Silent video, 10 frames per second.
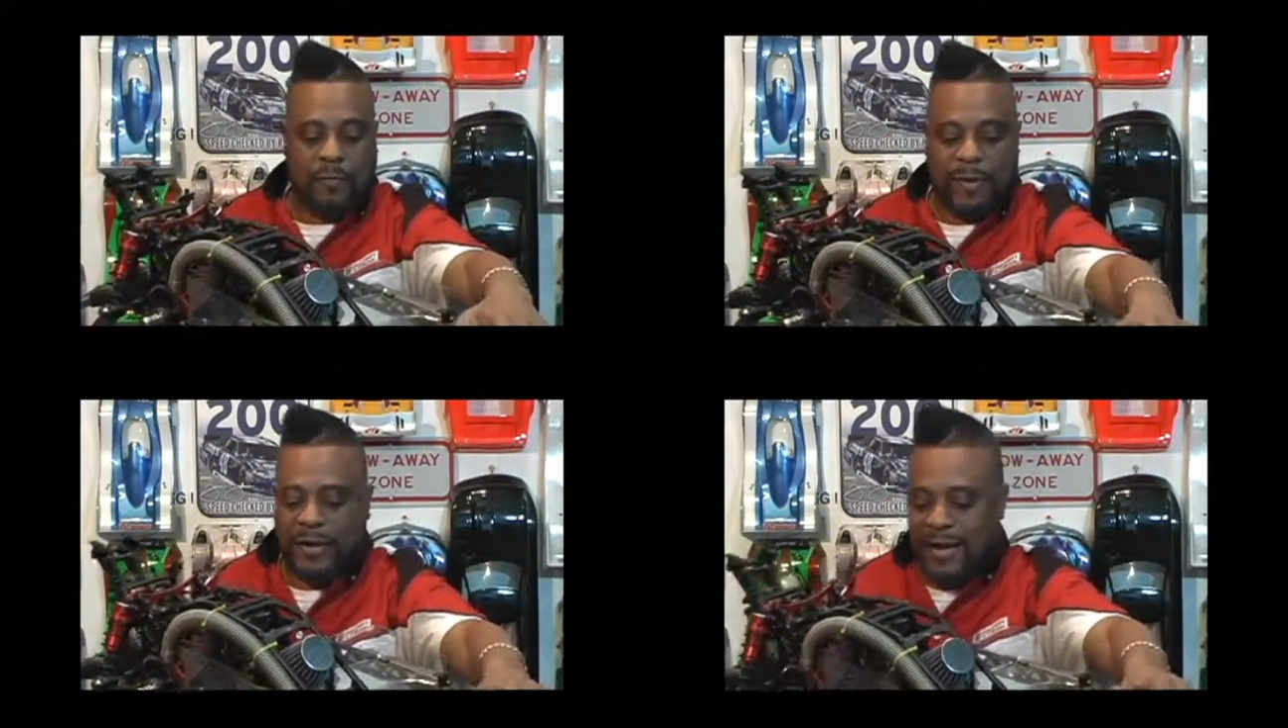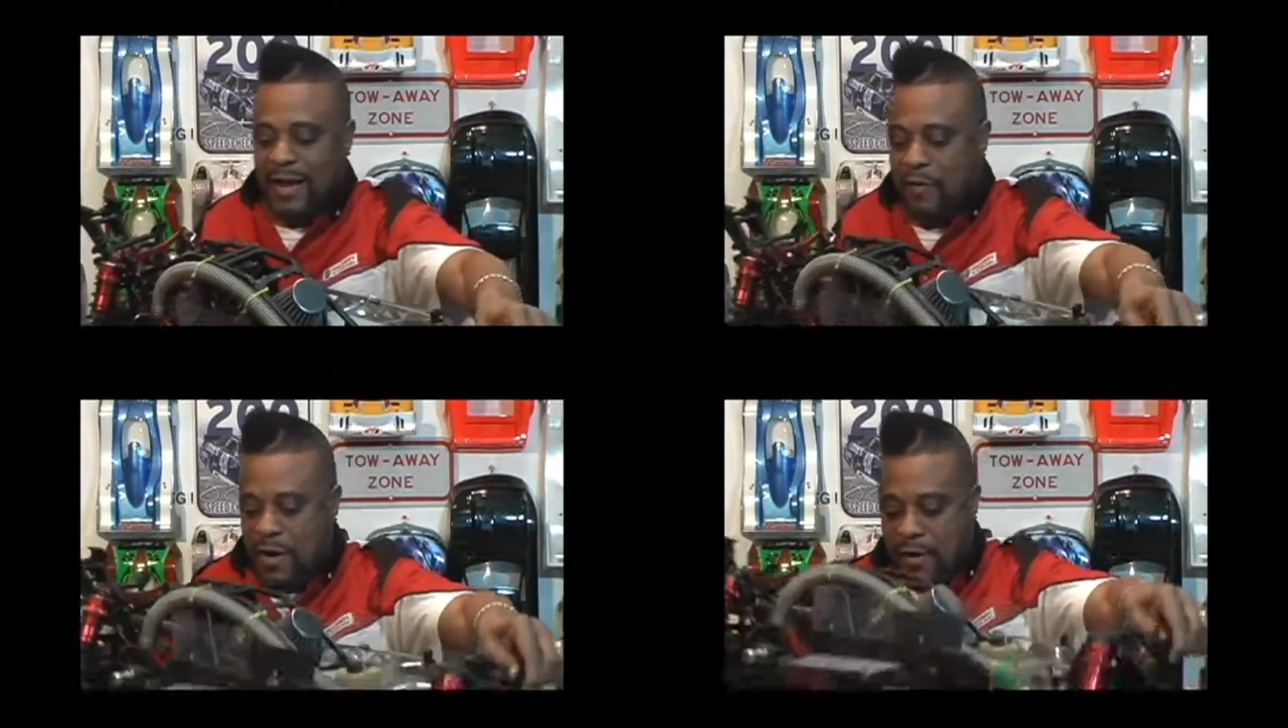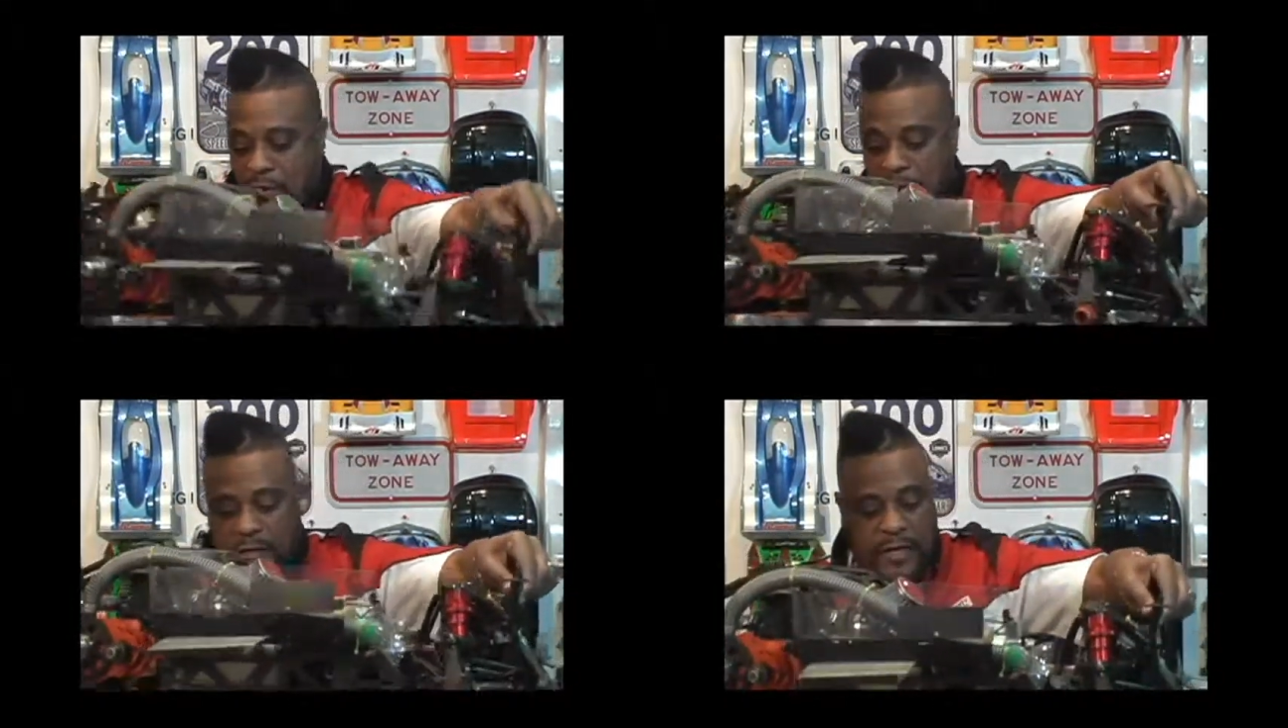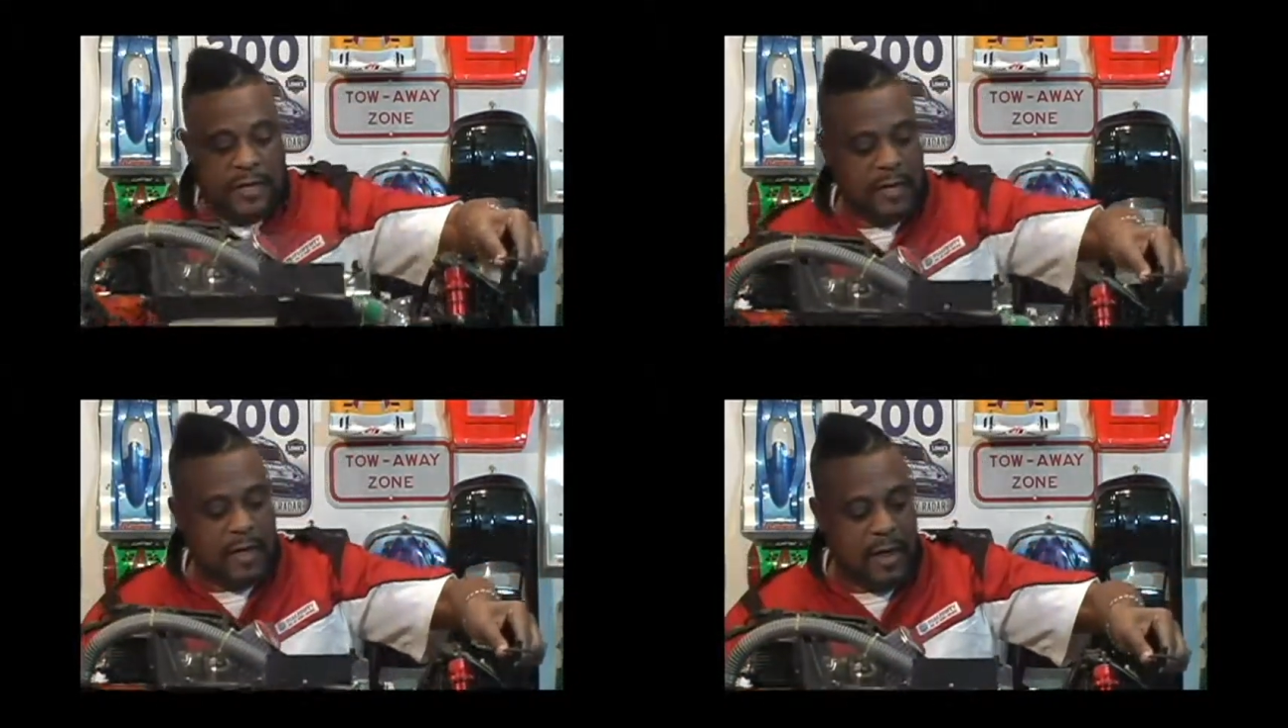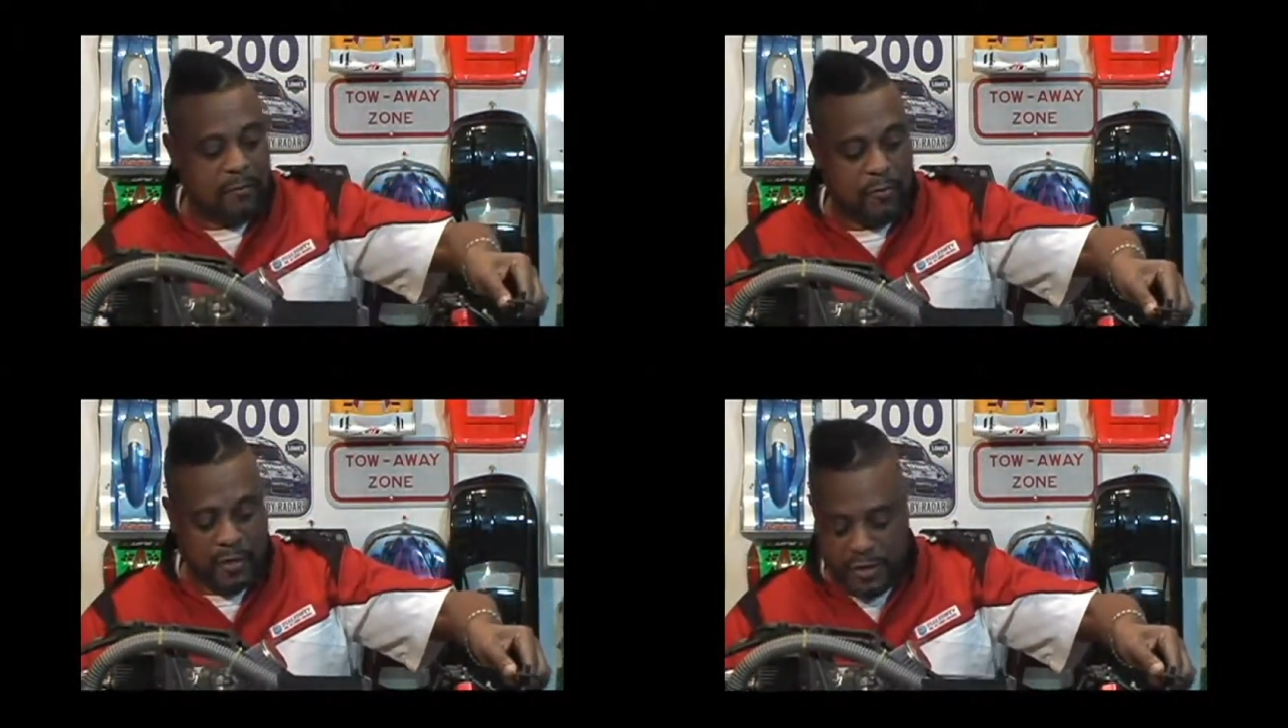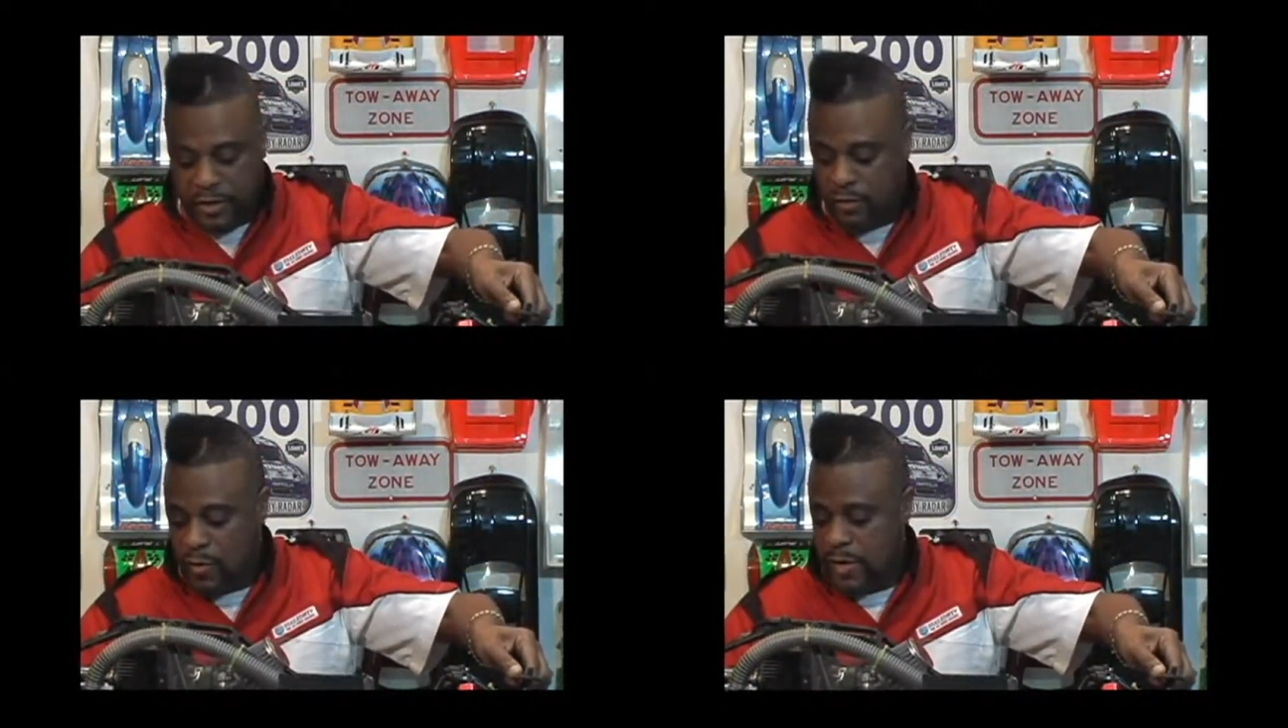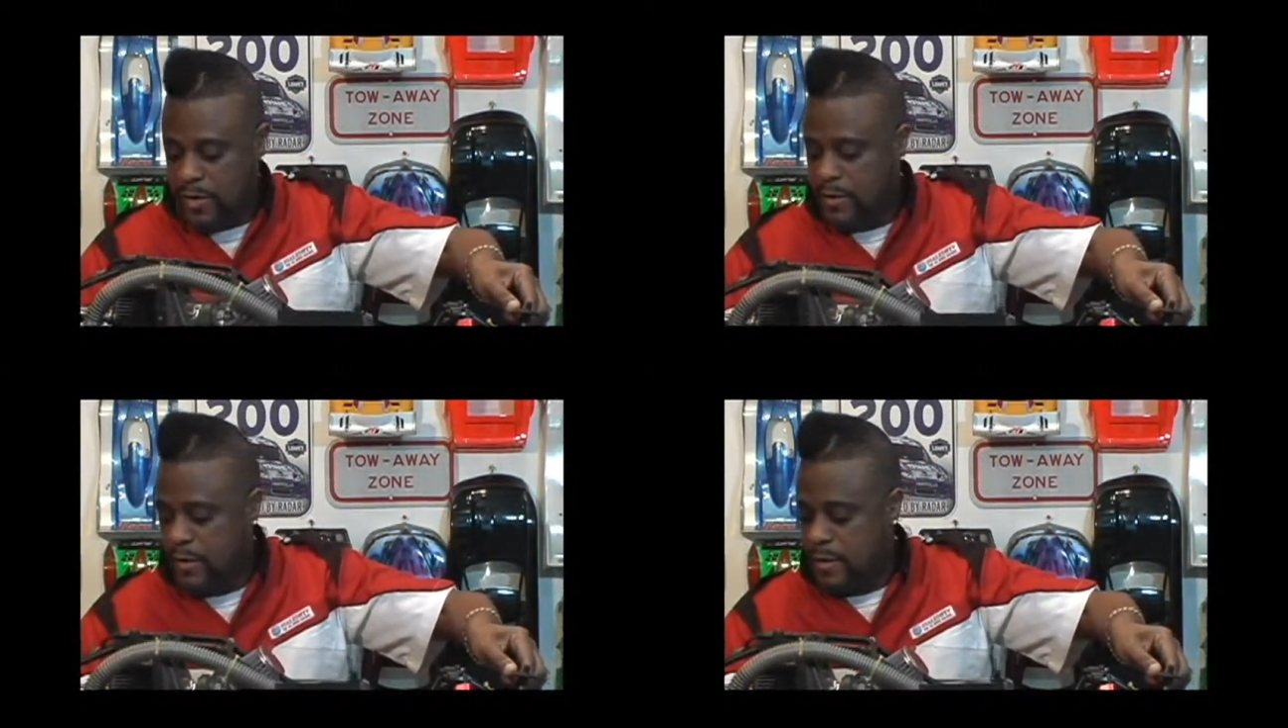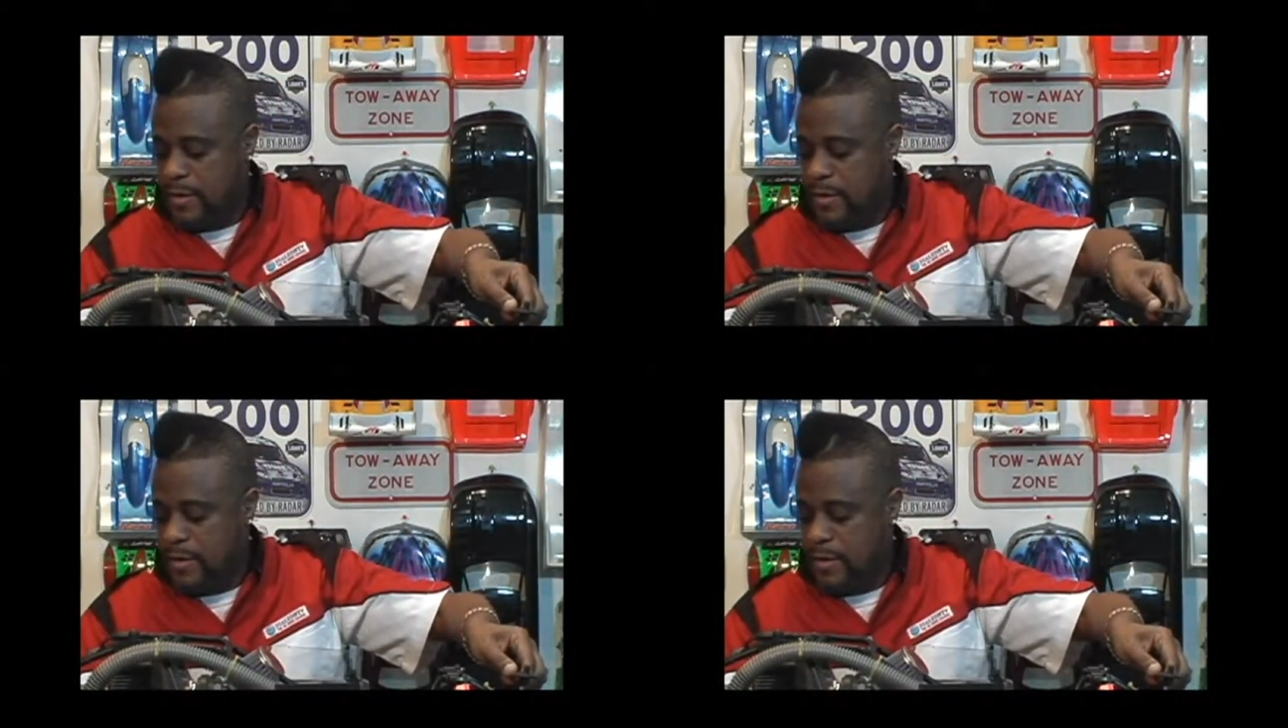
but now I noticed it. I'm going to deal with it.